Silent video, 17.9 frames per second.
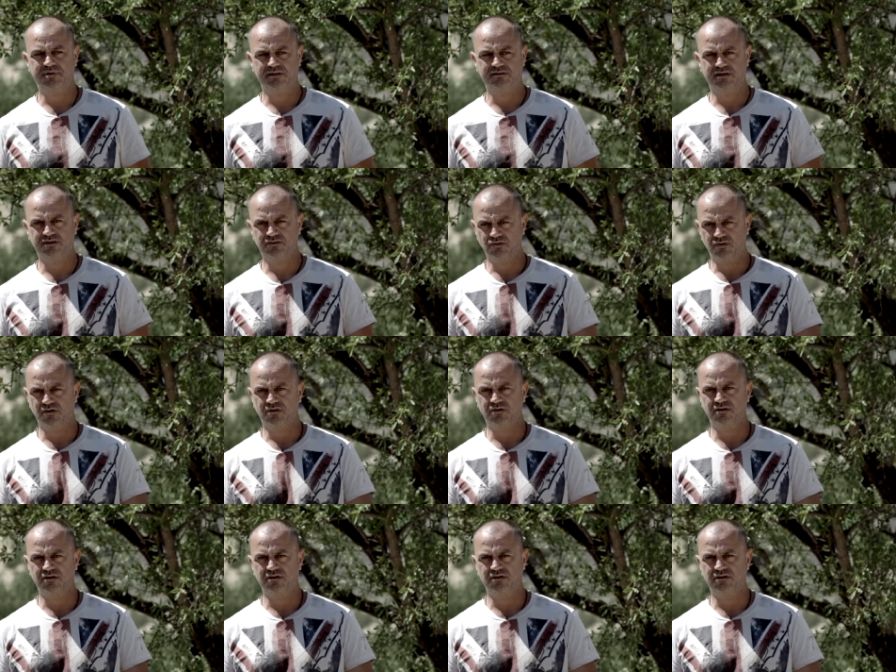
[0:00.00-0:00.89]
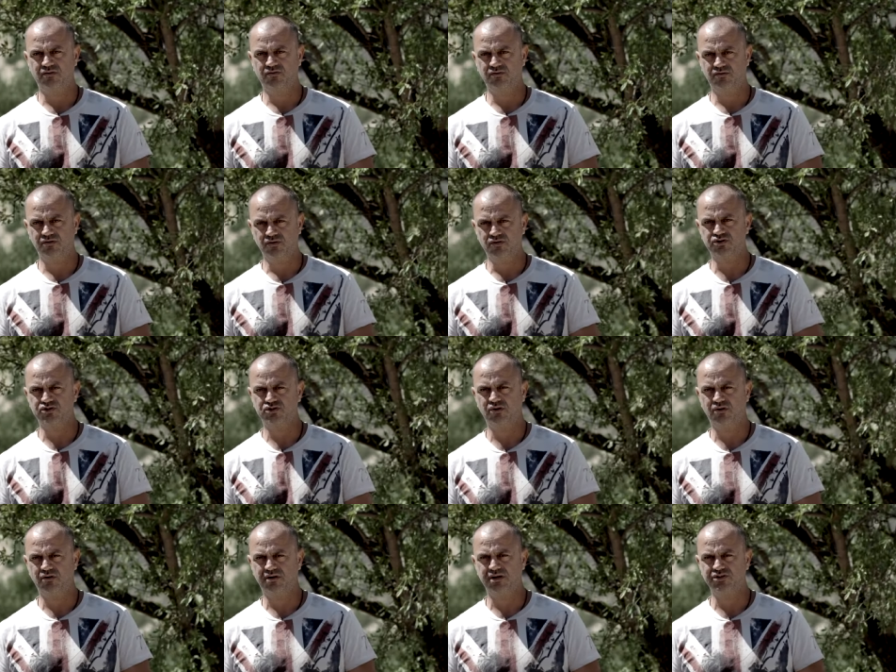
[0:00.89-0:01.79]
but the dog uh, looks
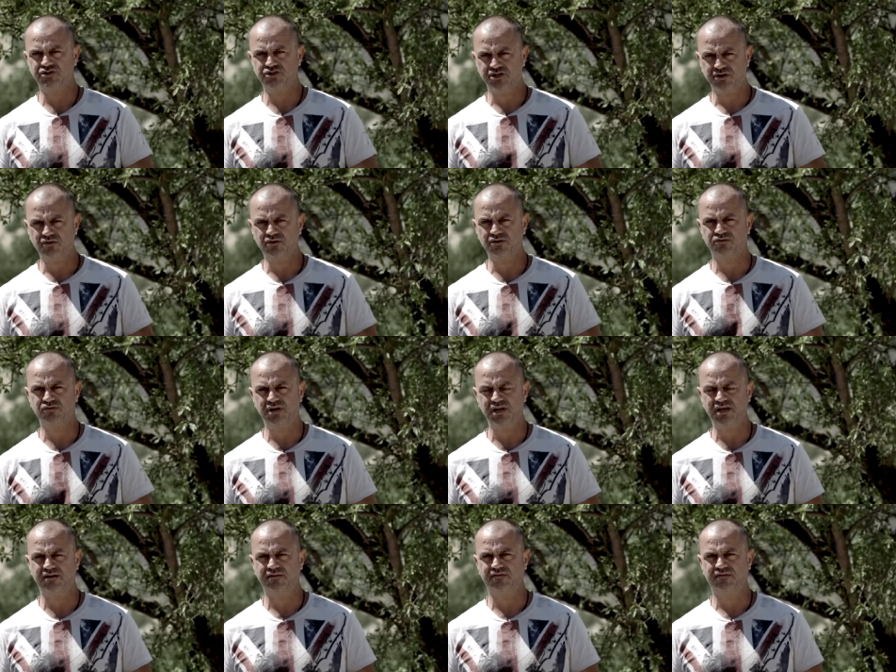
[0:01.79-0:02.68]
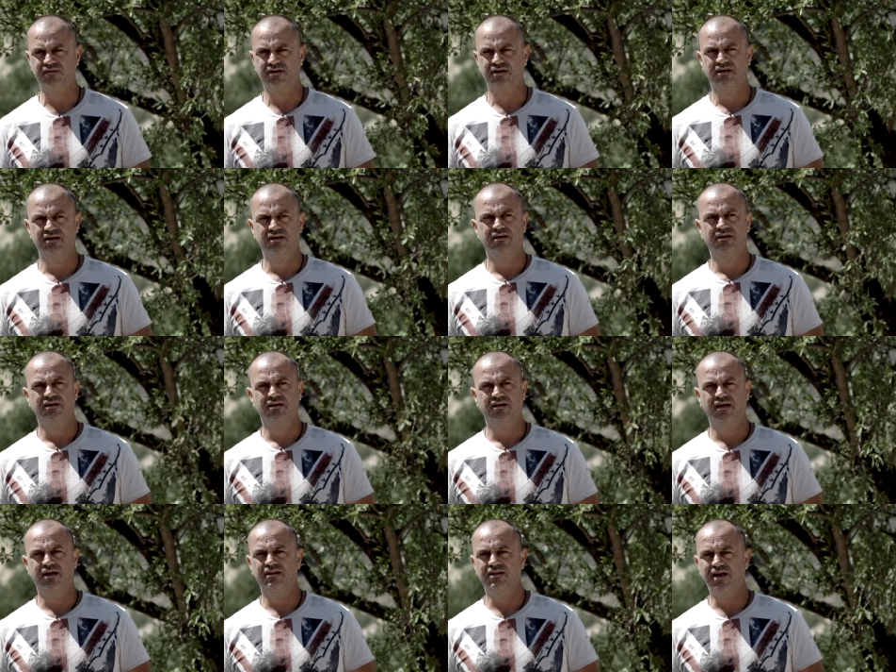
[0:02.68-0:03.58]
strong and she going to live.
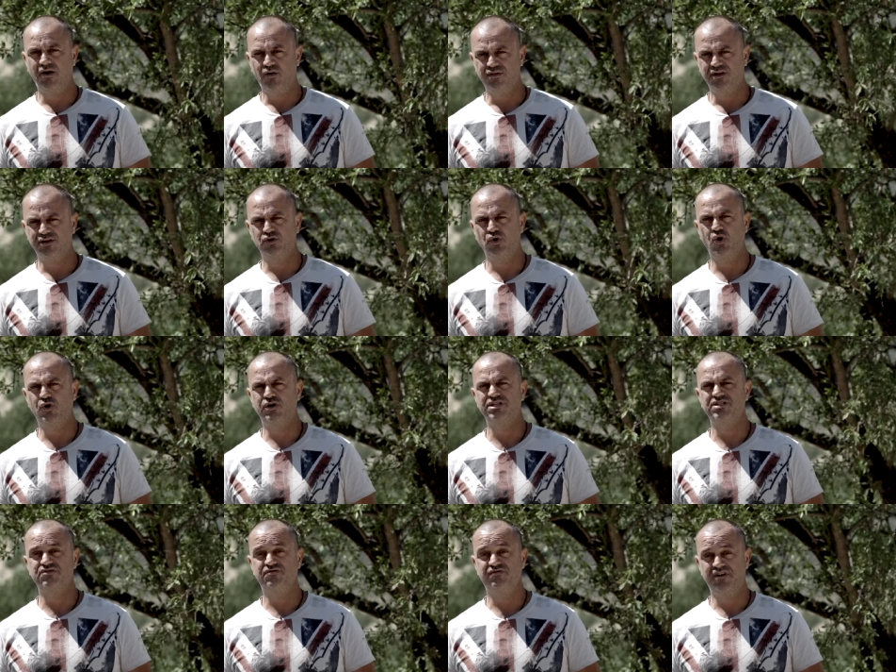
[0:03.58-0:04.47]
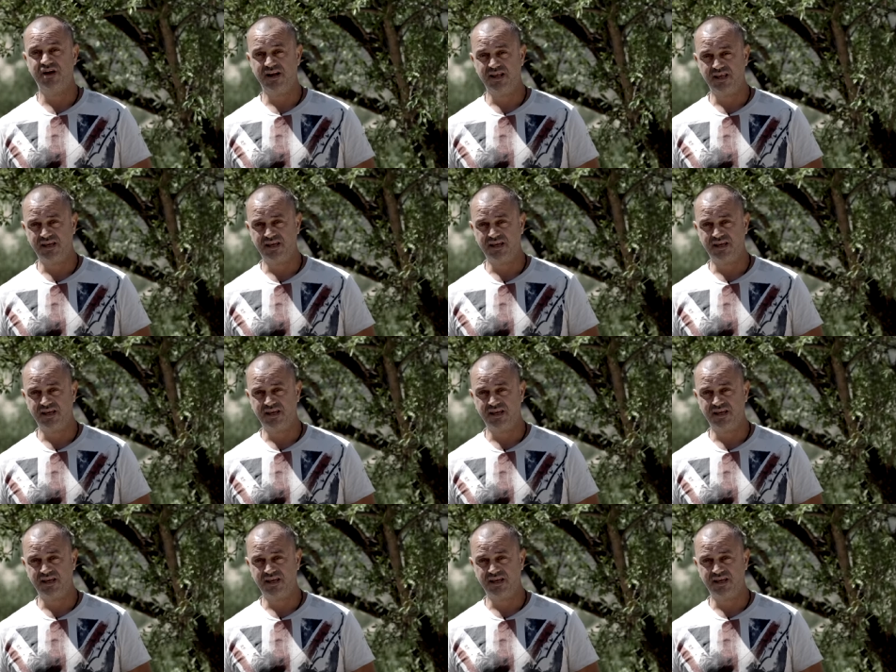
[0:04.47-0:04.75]
And now the dog is very